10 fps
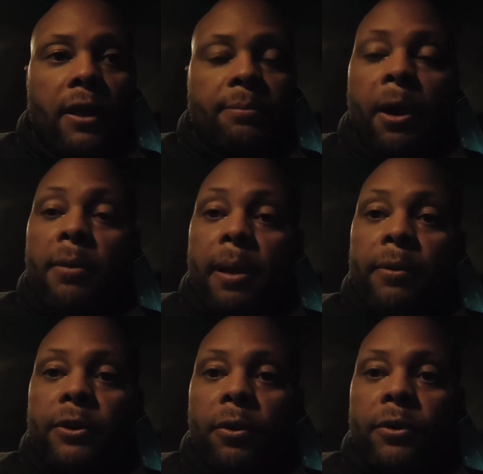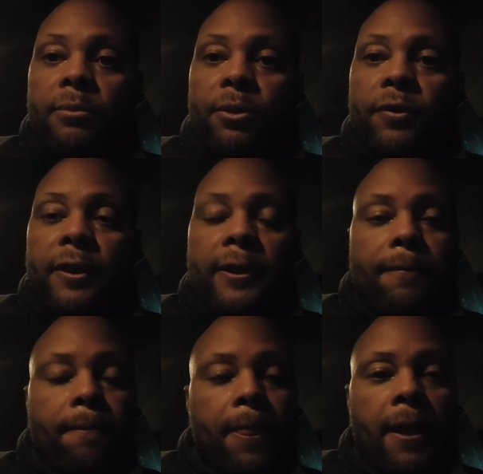of Spider-Man was shown in this
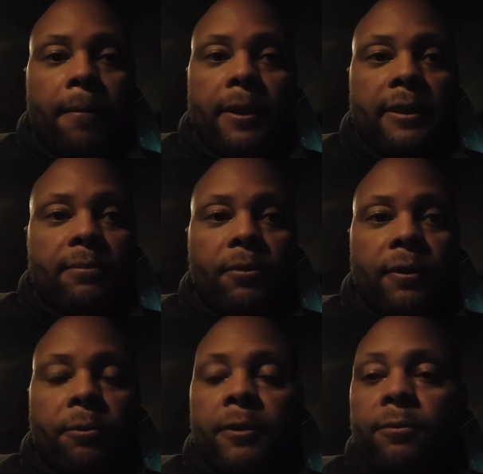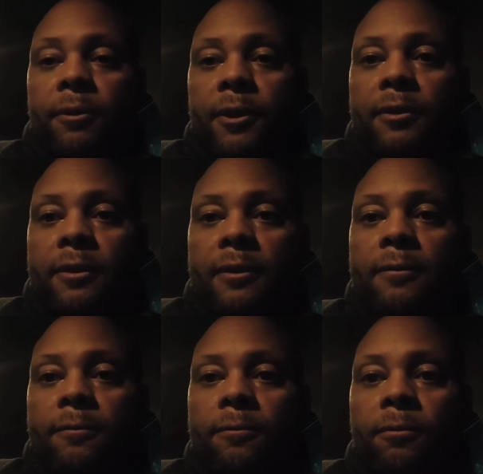movie. I mean, this movie was,
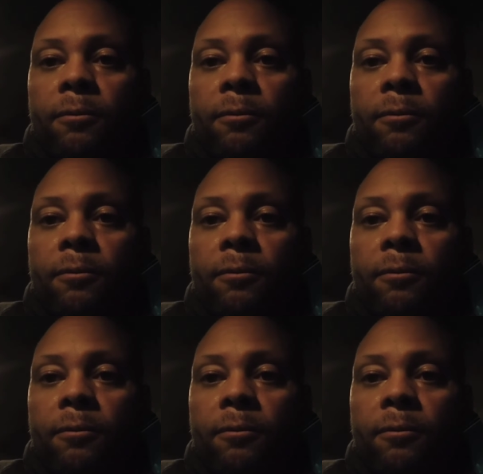was